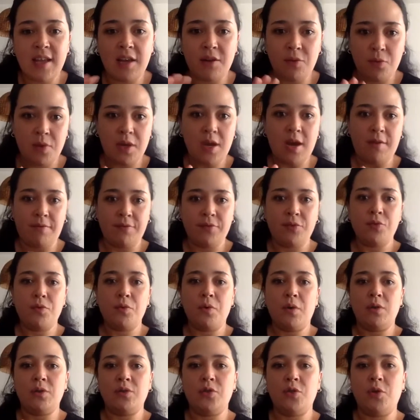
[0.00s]
and we have to
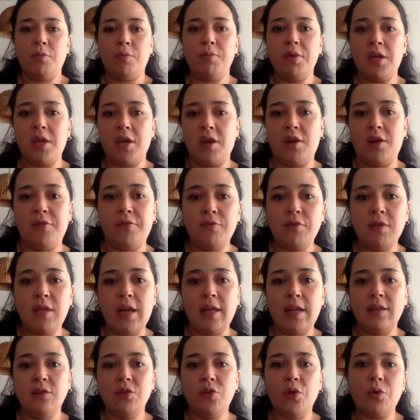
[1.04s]
also be careful
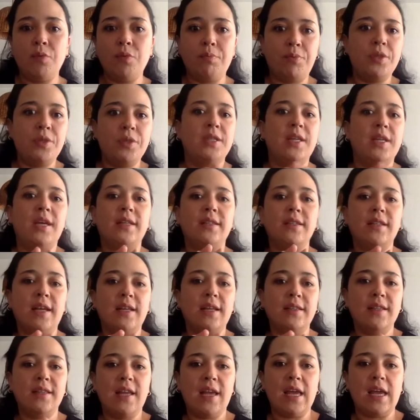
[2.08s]
and don't pretend
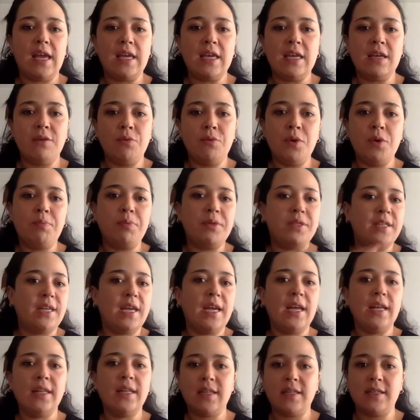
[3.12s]
that they
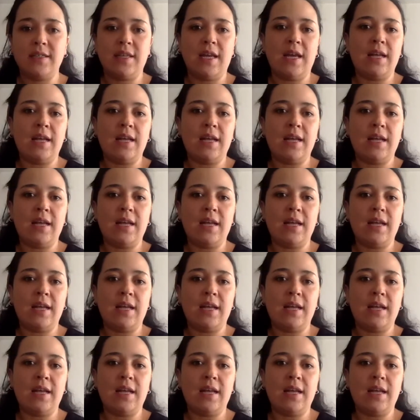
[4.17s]
represent us,